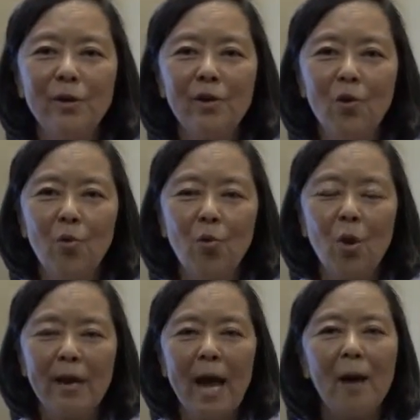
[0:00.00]
you know,
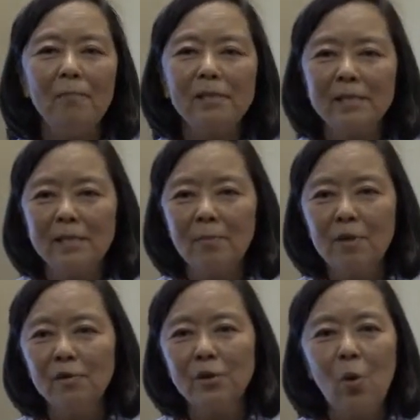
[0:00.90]
what happened to some of
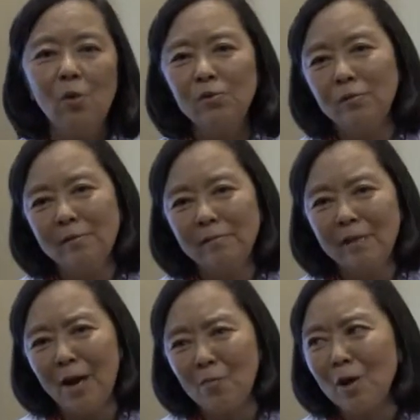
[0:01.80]
those
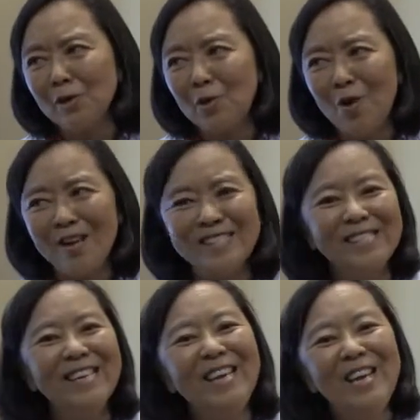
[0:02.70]
old-time restaurants.
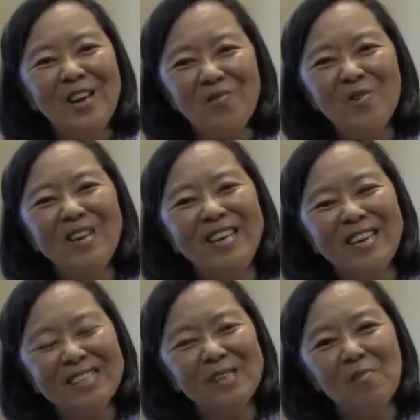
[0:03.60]
Yeah. If we could
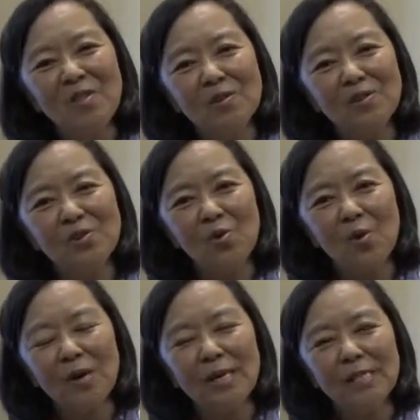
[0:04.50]
get some of those
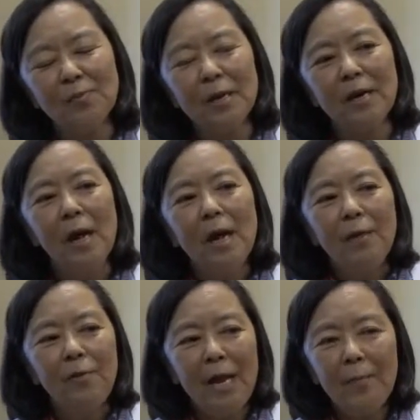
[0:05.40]
stories, but
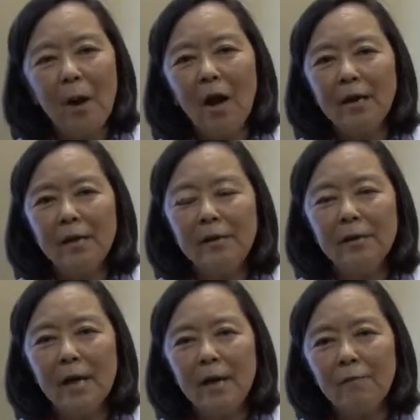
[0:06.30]
they bought it
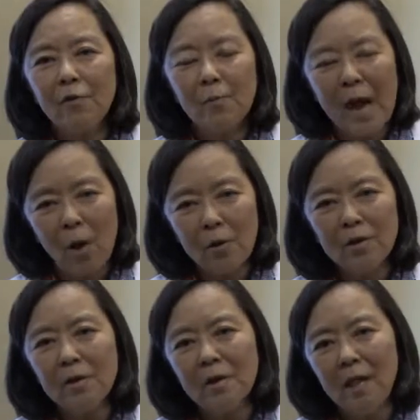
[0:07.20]
uh, from
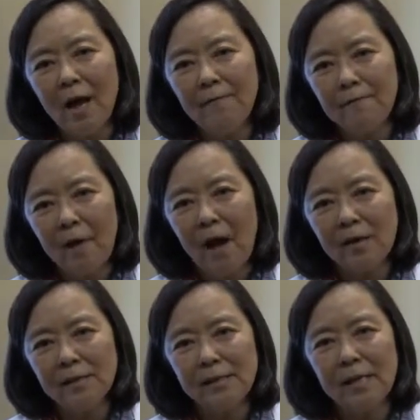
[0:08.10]
Howard and Delight
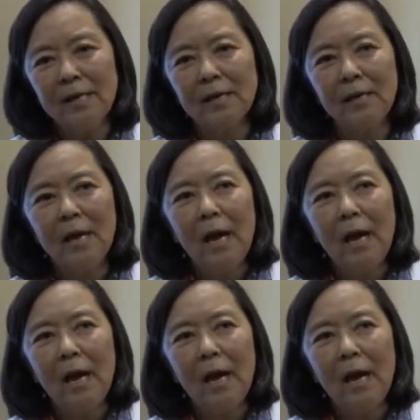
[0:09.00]
Fox in,